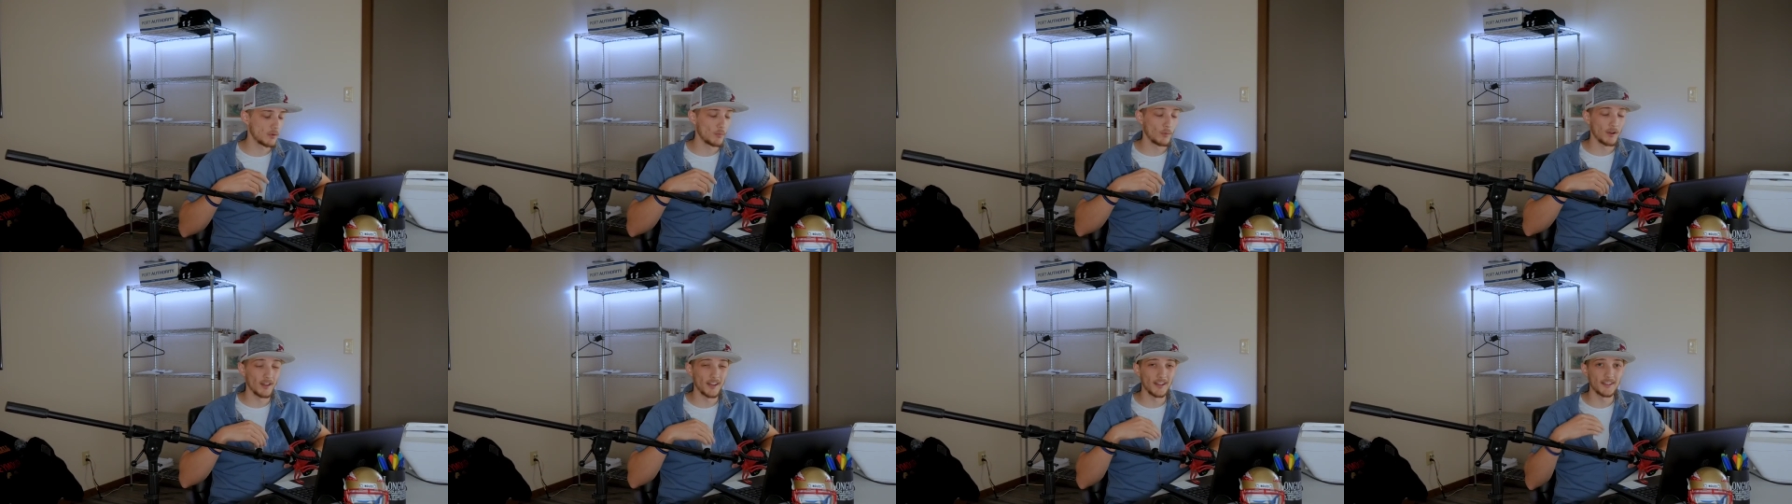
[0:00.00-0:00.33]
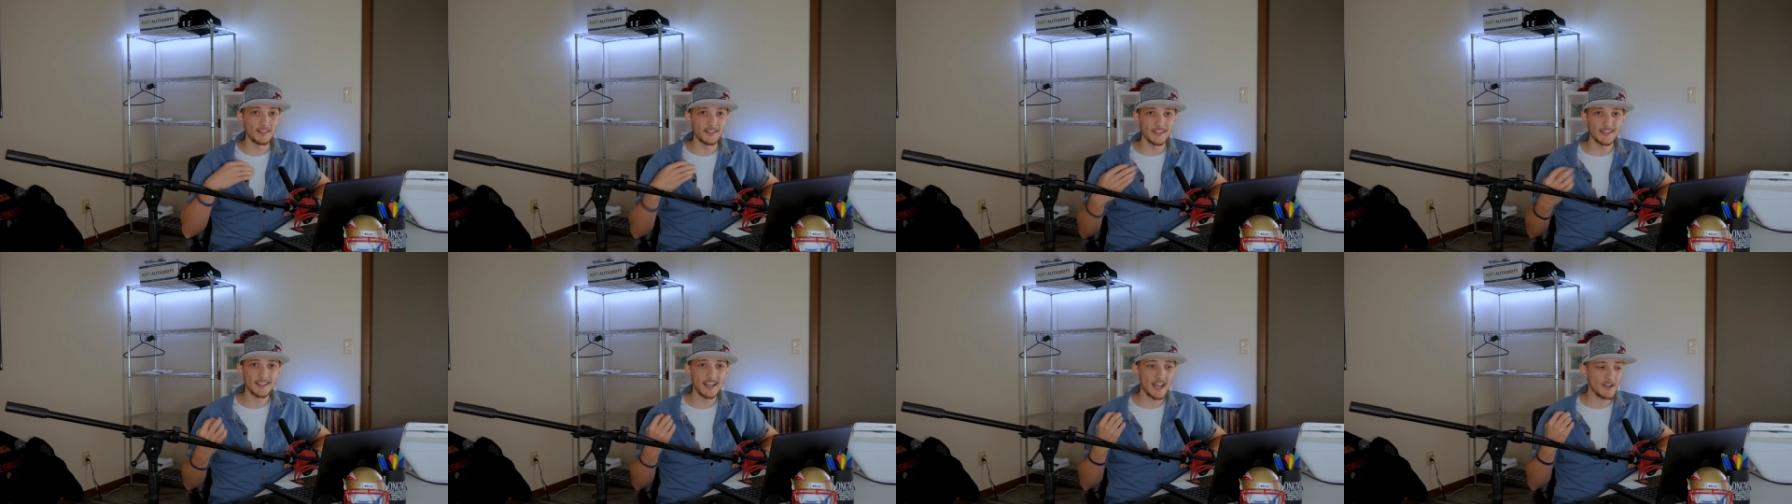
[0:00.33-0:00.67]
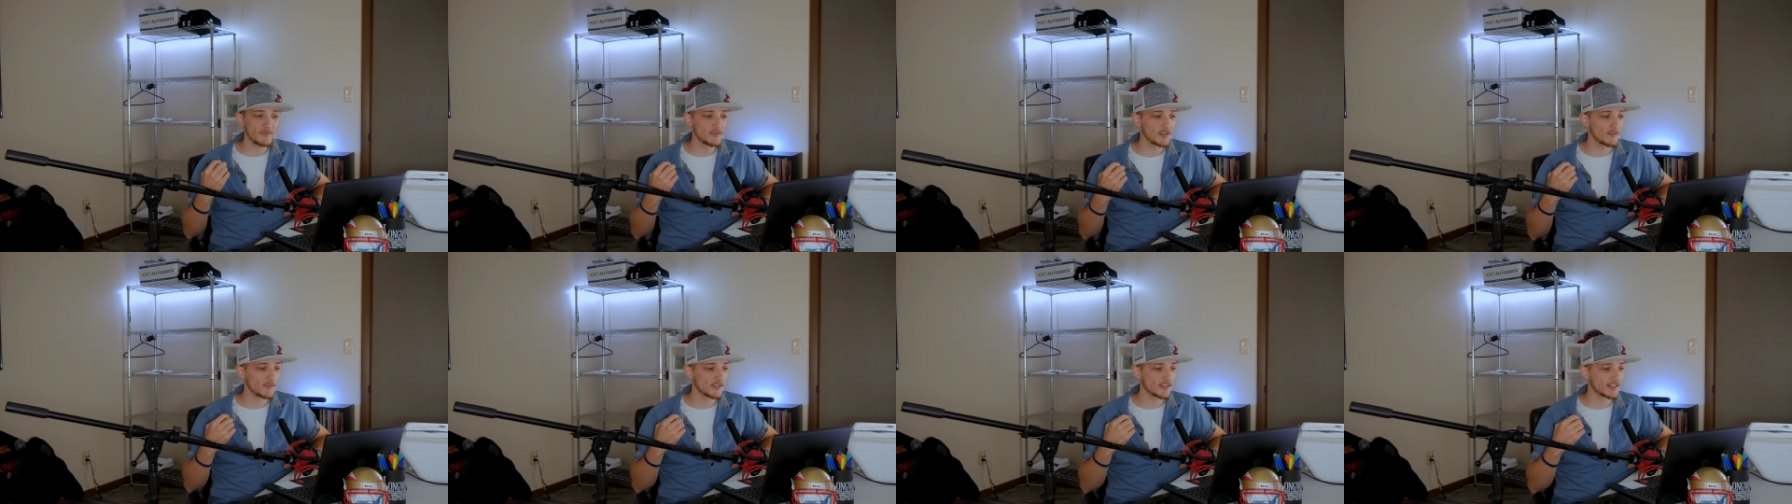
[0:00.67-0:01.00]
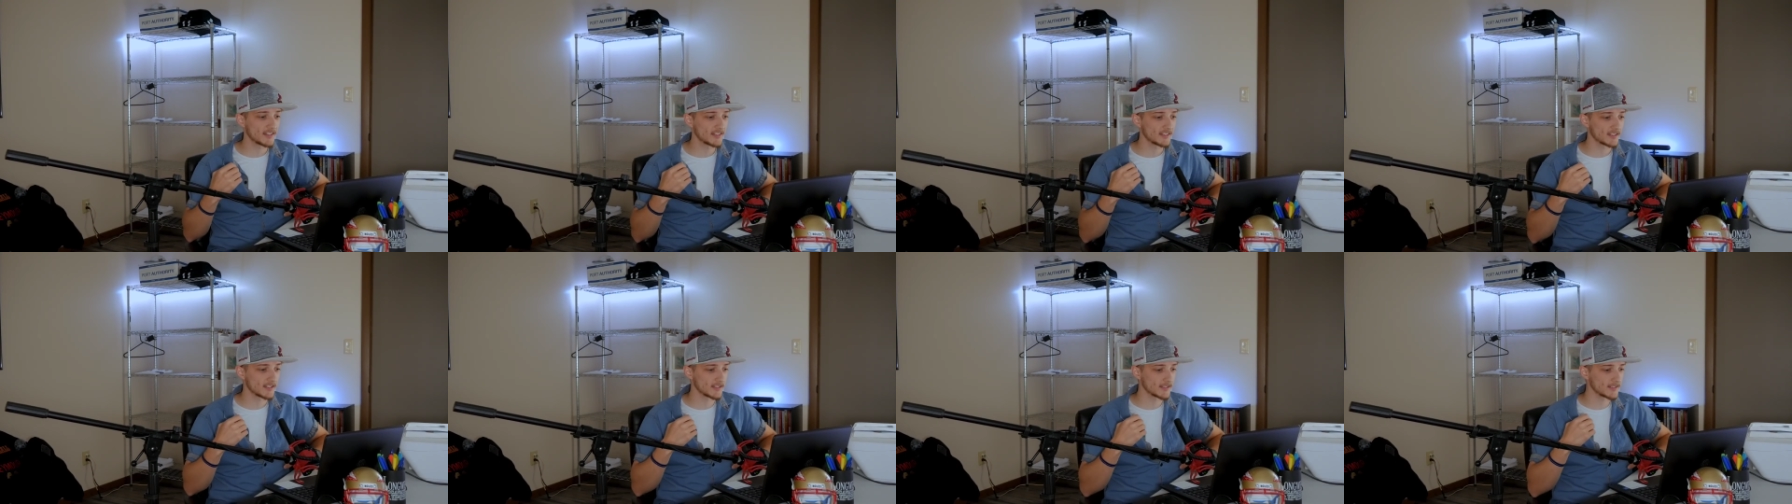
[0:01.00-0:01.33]
while I didn't have
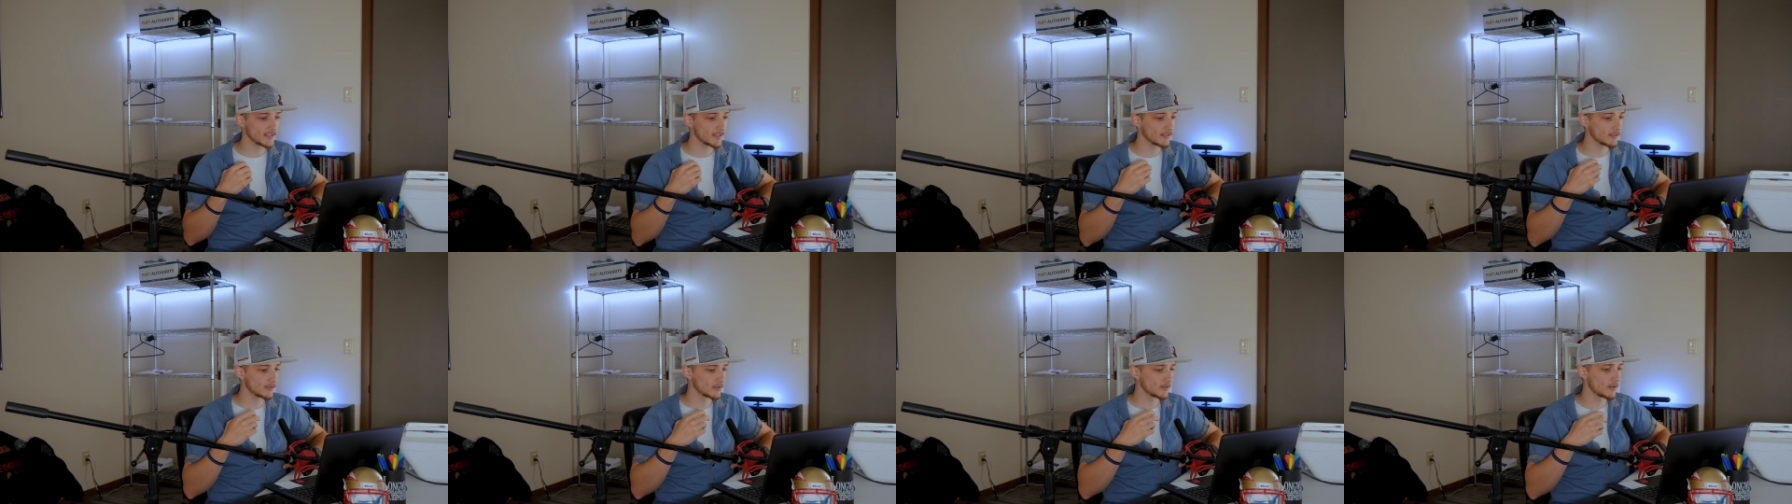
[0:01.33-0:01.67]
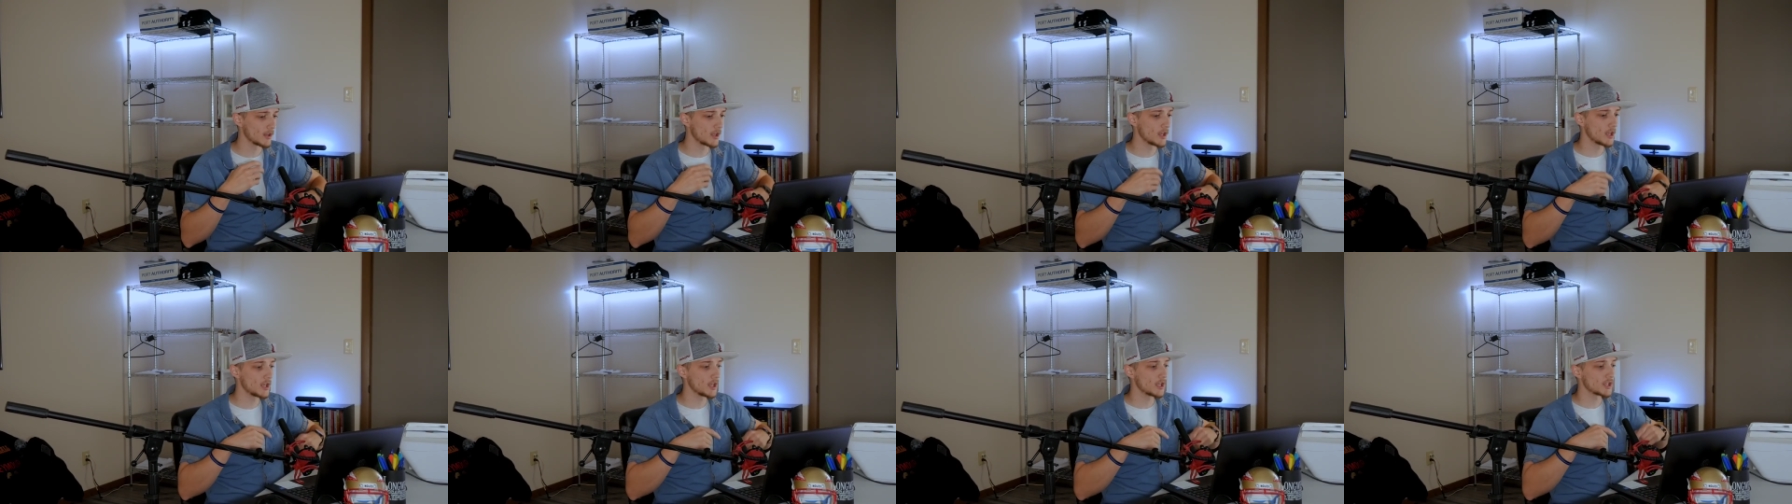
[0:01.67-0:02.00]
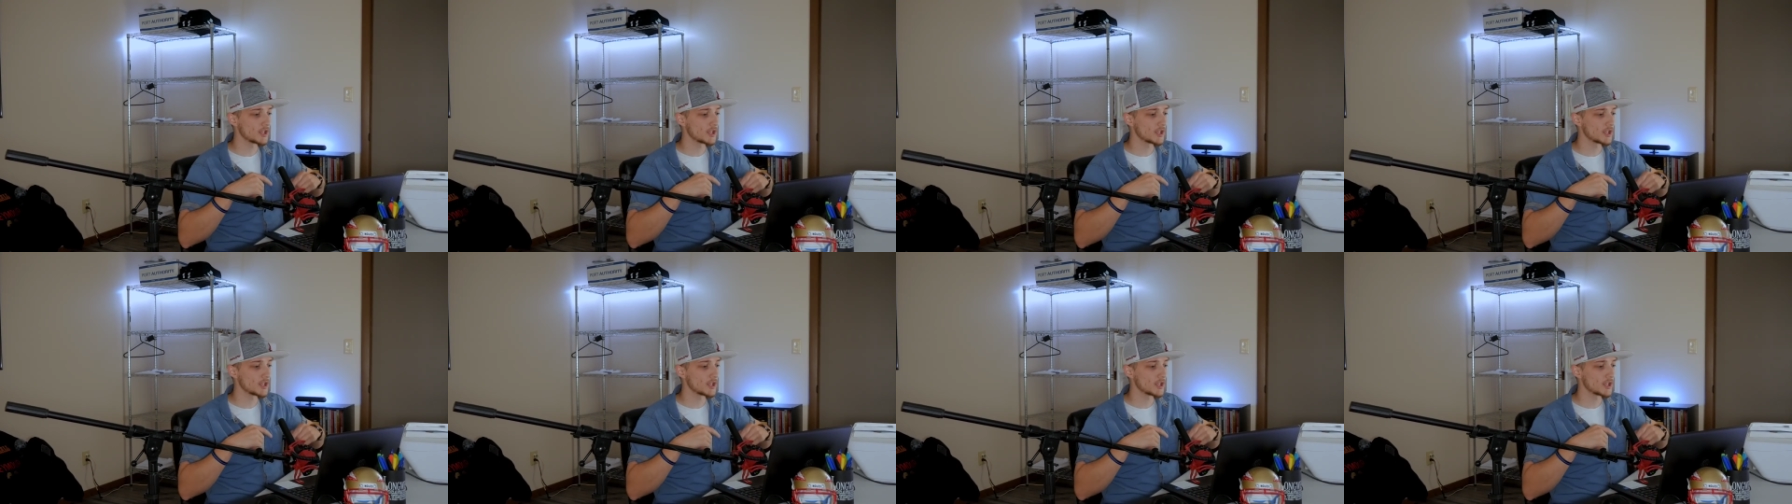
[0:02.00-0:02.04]
everything together